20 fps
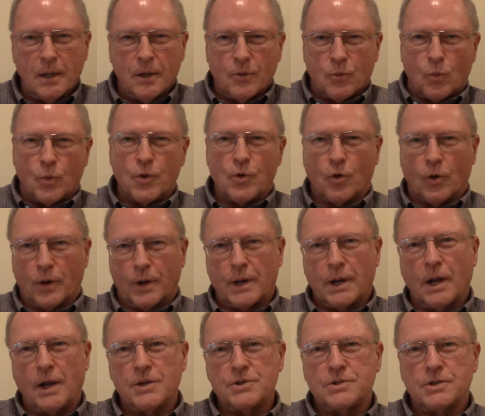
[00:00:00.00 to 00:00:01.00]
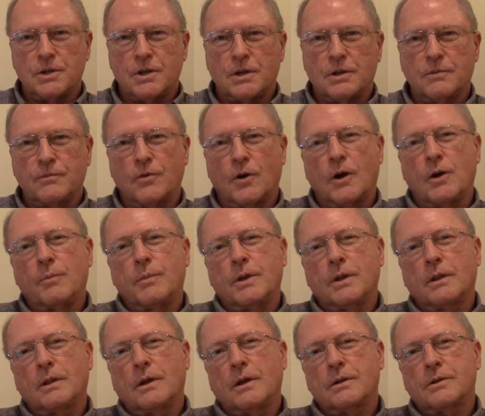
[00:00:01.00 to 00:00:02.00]
reorganizing
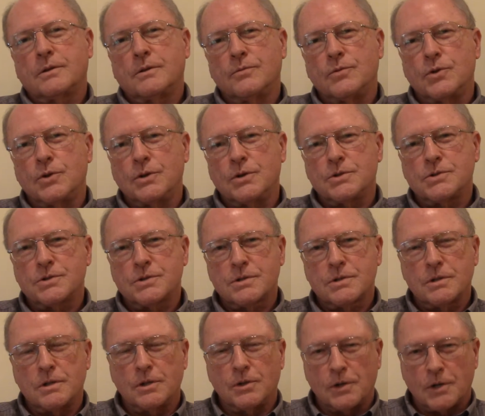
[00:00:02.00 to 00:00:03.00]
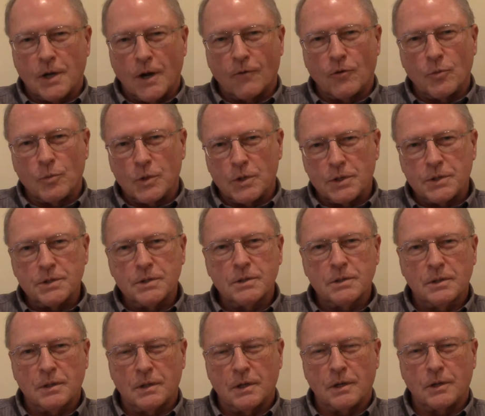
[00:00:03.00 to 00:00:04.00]
environmental activities in the government,
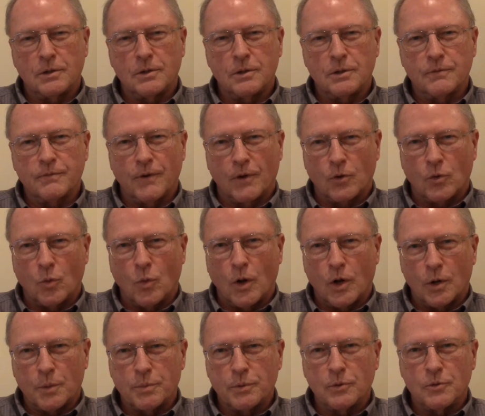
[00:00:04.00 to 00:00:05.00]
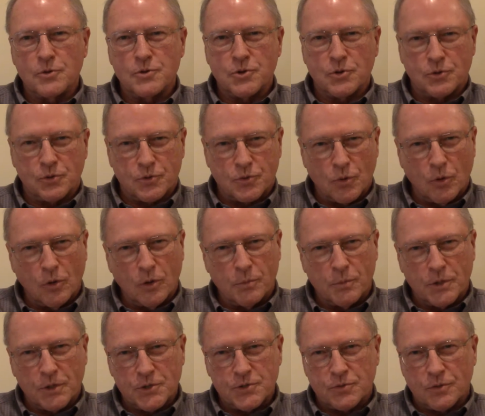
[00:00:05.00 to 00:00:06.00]
and the Federal Water Pollution Control
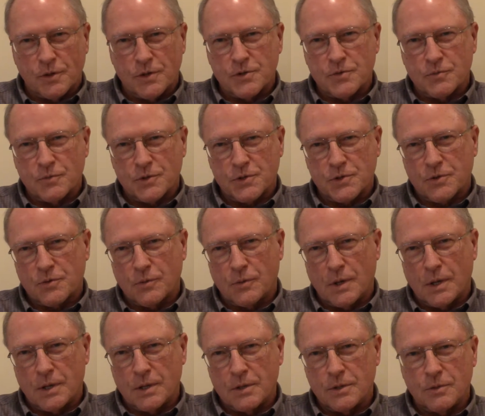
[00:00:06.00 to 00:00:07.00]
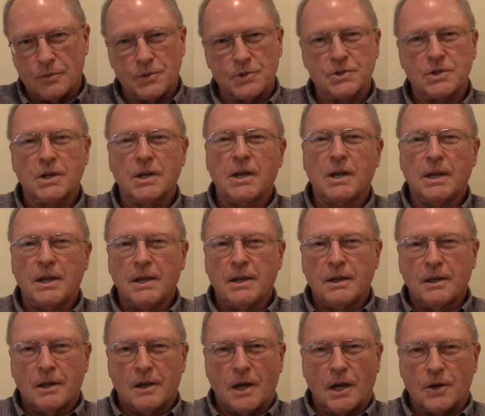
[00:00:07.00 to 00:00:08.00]
Administration was created. It was
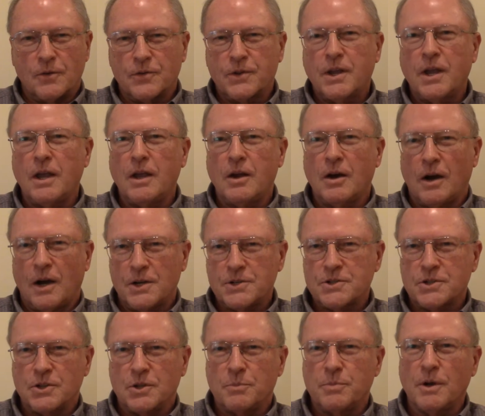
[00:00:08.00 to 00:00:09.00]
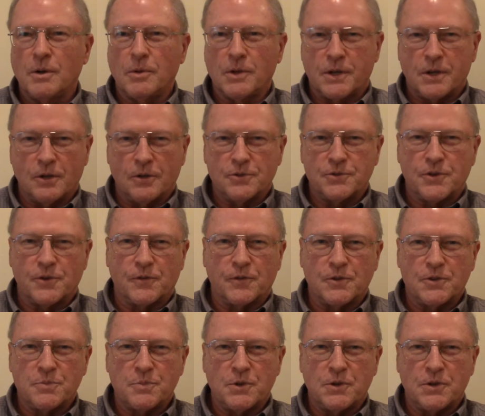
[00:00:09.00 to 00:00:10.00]
kind of chaos in the Public Health
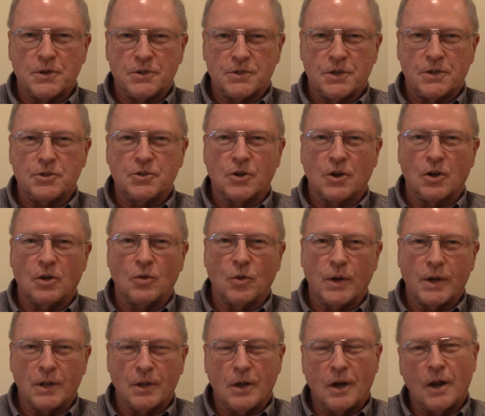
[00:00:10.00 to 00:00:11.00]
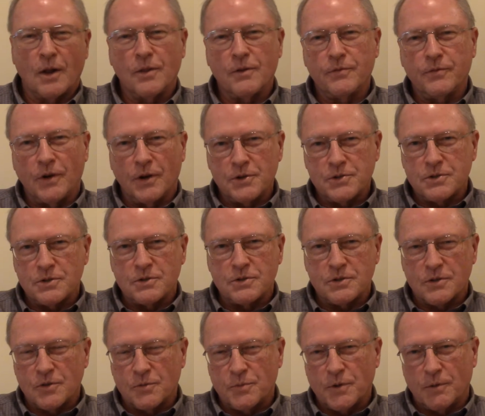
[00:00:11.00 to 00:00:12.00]
Service because they took away a lot of the
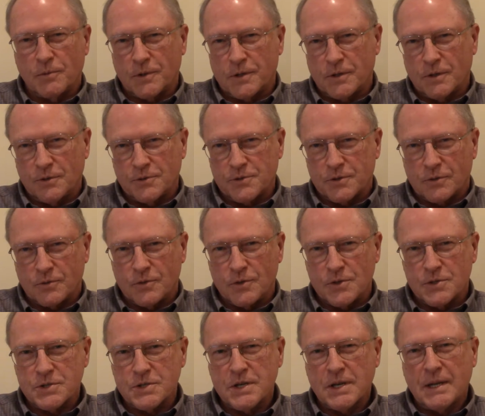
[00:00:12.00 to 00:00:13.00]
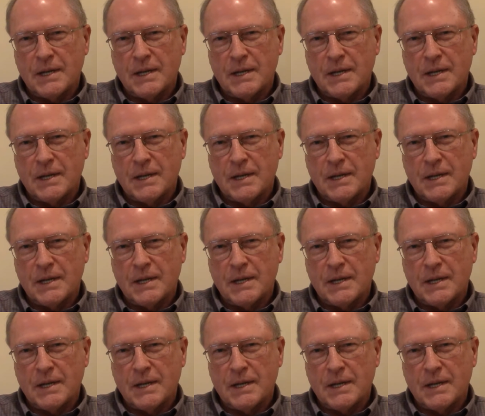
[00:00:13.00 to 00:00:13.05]
functions of the Public Health Service